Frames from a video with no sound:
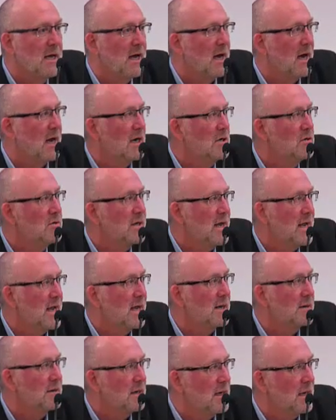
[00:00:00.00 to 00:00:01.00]
who
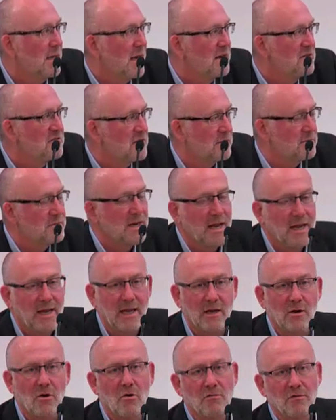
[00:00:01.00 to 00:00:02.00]
again ends up
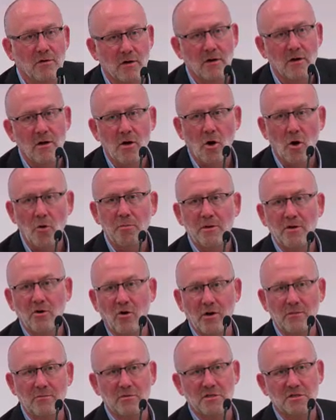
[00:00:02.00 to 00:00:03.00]
taking over
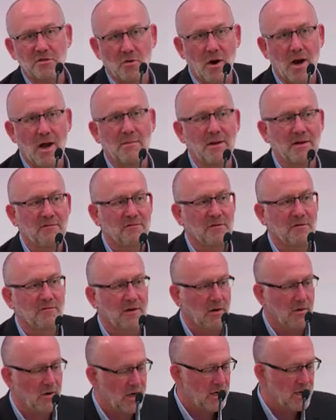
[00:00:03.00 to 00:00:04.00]
opioid prescribing for
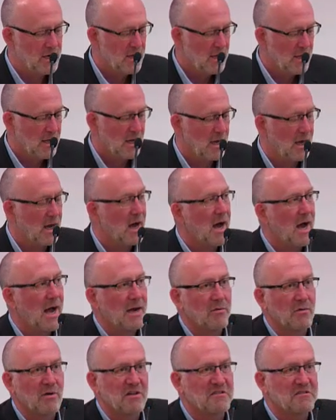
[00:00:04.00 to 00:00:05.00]
very
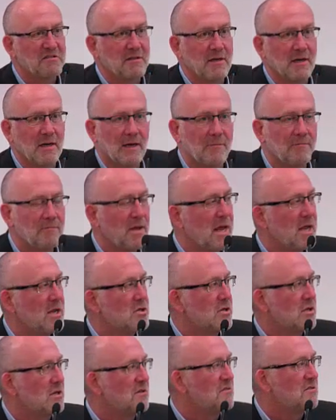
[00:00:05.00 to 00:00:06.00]
high-risk
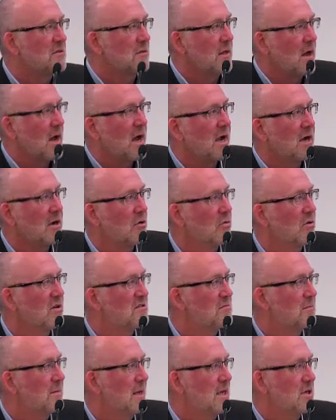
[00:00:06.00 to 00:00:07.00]
patients, or the
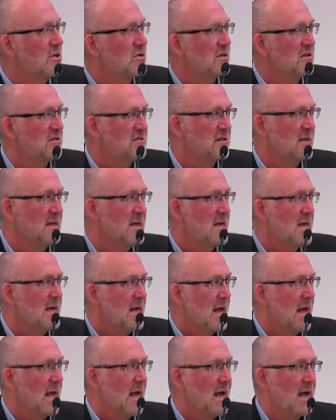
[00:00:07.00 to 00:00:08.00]
higher-risk patients.
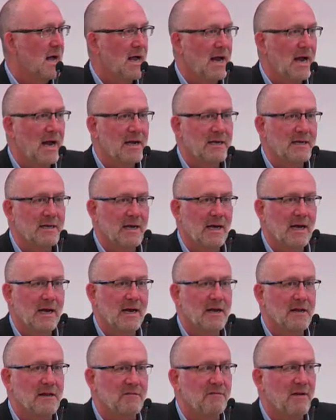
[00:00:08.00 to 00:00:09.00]
And
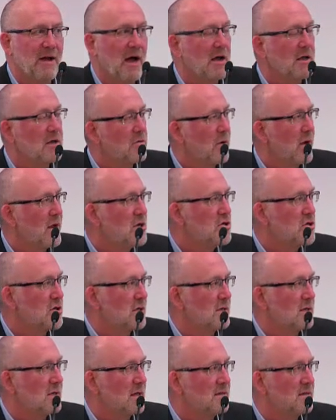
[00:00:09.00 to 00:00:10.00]
in an
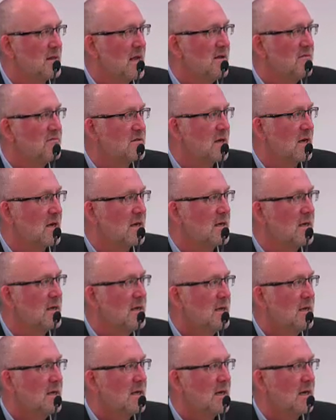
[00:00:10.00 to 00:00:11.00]
evaluation that they've done,
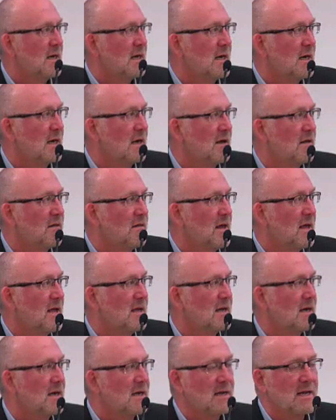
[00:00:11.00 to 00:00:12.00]

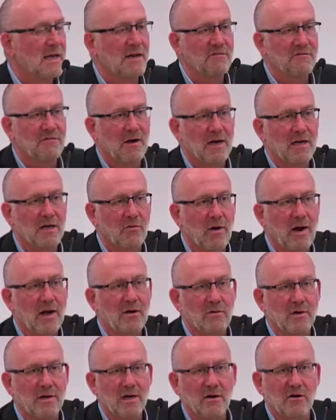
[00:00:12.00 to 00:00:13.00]
they again find
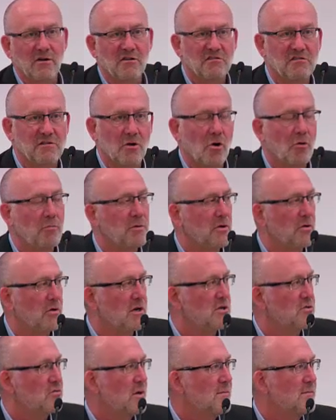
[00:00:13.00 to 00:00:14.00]
greater adherence to
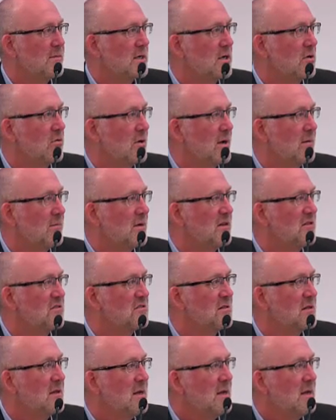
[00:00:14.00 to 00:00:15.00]
opioid treatment agreements,